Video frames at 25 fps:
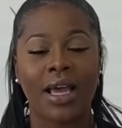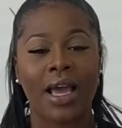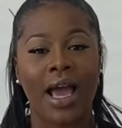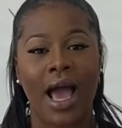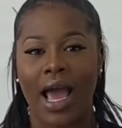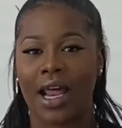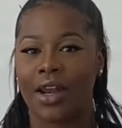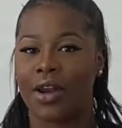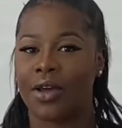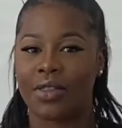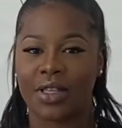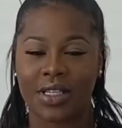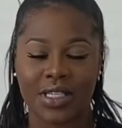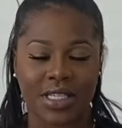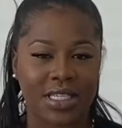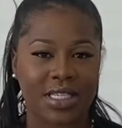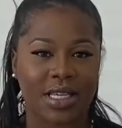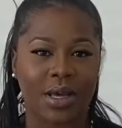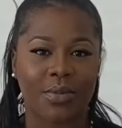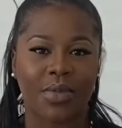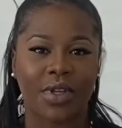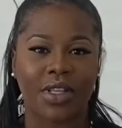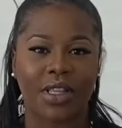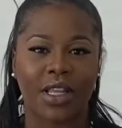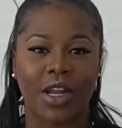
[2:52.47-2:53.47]
I know this is
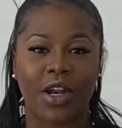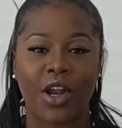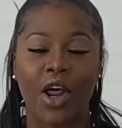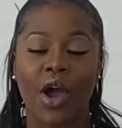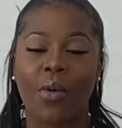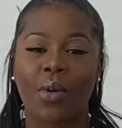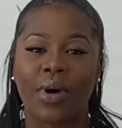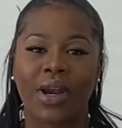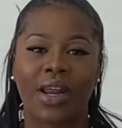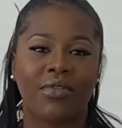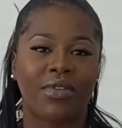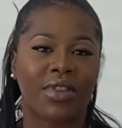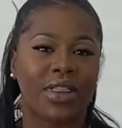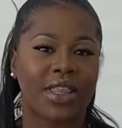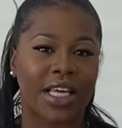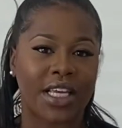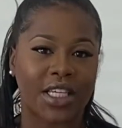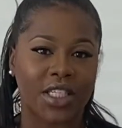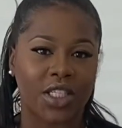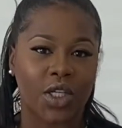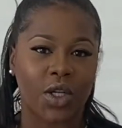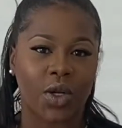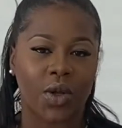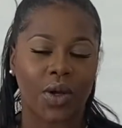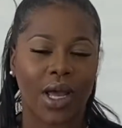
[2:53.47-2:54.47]
something that no one ever thinks
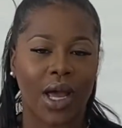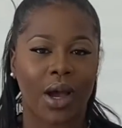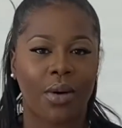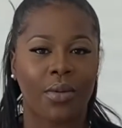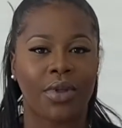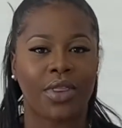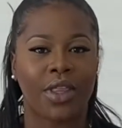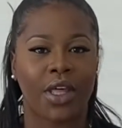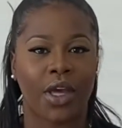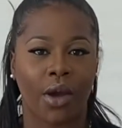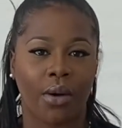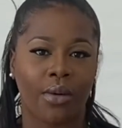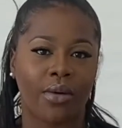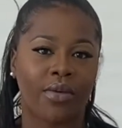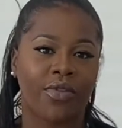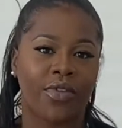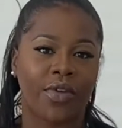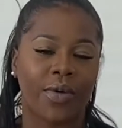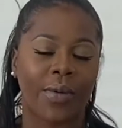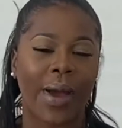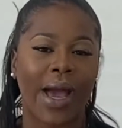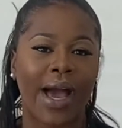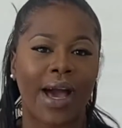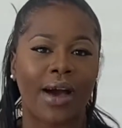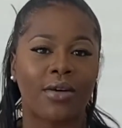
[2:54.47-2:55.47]
to look at when they go and view a
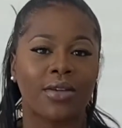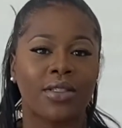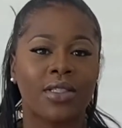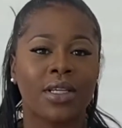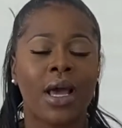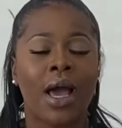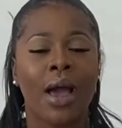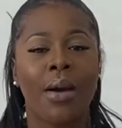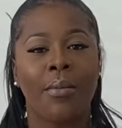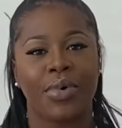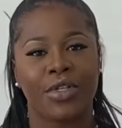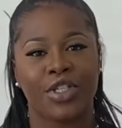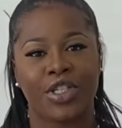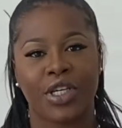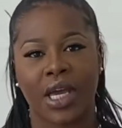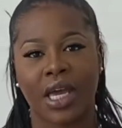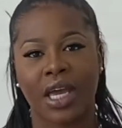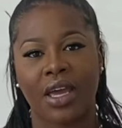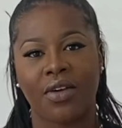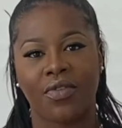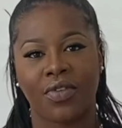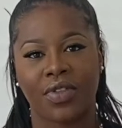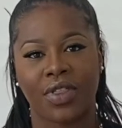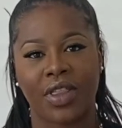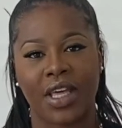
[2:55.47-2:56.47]
house, but checking
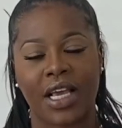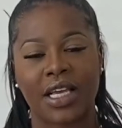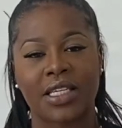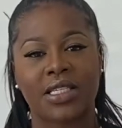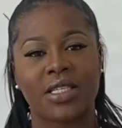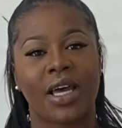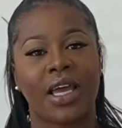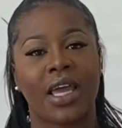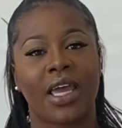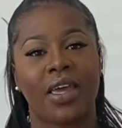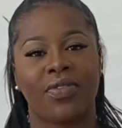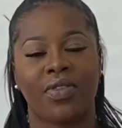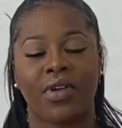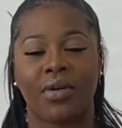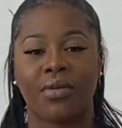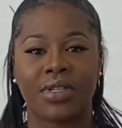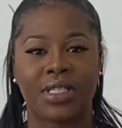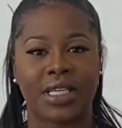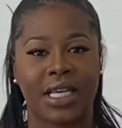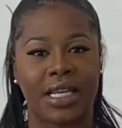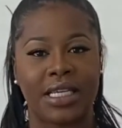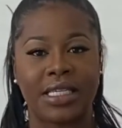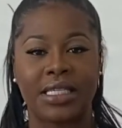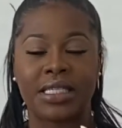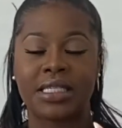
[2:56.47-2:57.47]
for things like if there is
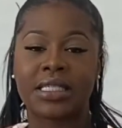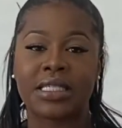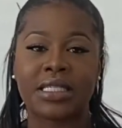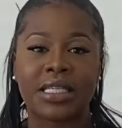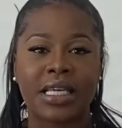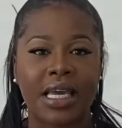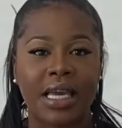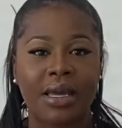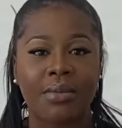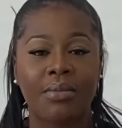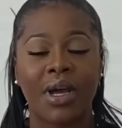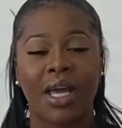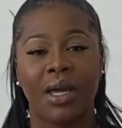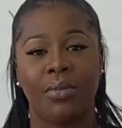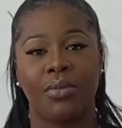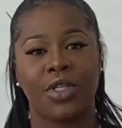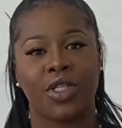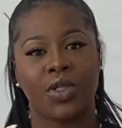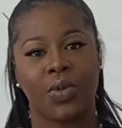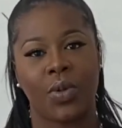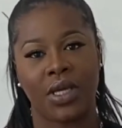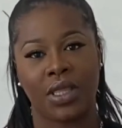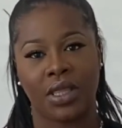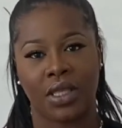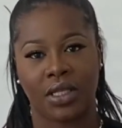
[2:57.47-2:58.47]
any steam in
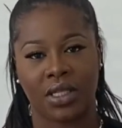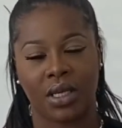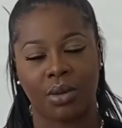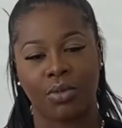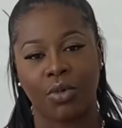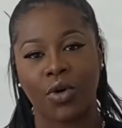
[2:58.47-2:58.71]
between the double